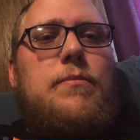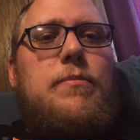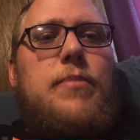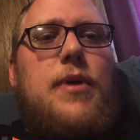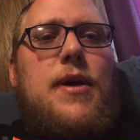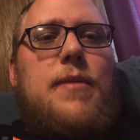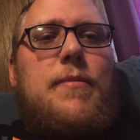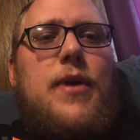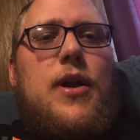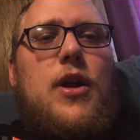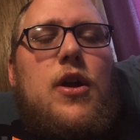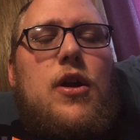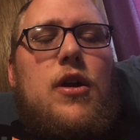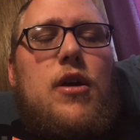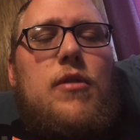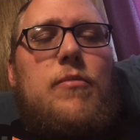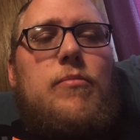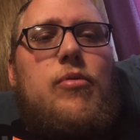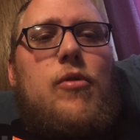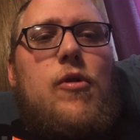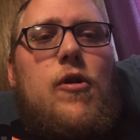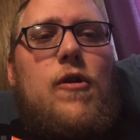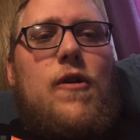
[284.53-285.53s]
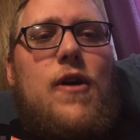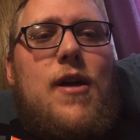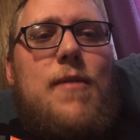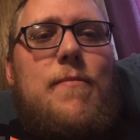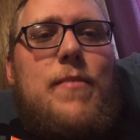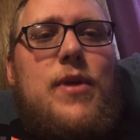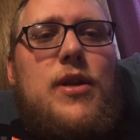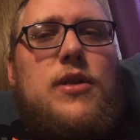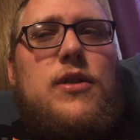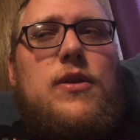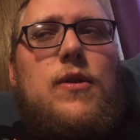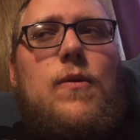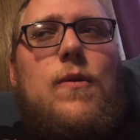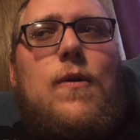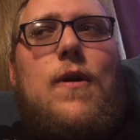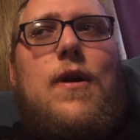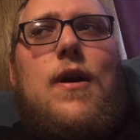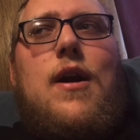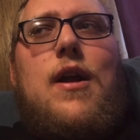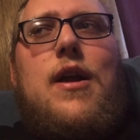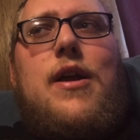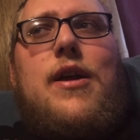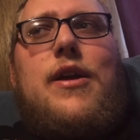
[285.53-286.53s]
but my current program
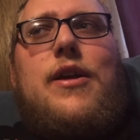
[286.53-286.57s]
mentor,